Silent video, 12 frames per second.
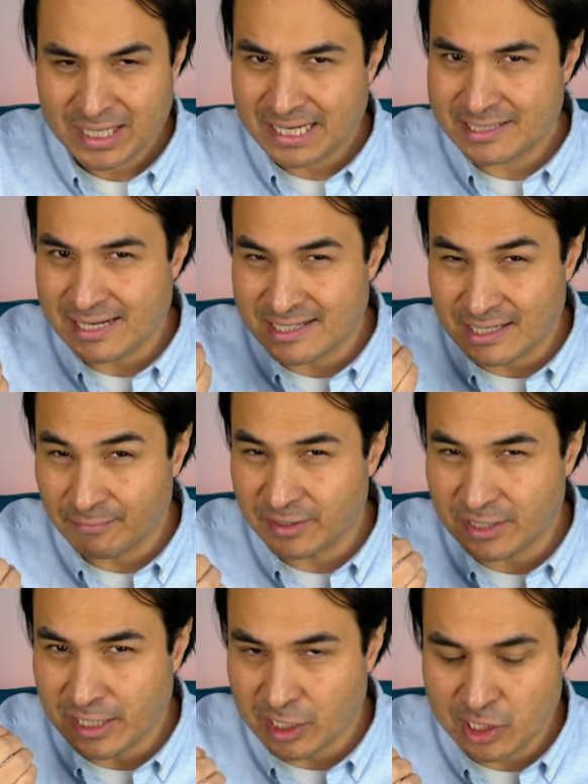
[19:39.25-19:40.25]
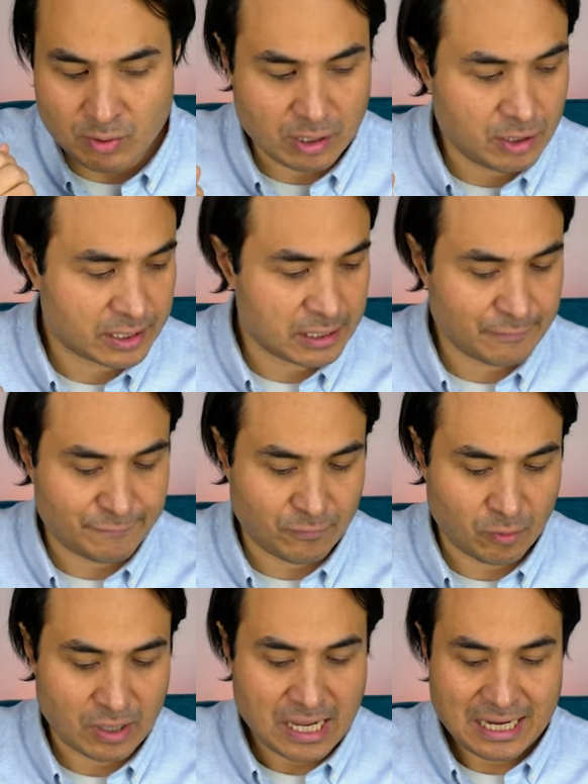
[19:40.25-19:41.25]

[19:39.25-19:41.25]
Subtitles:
Is there something that you are looking for?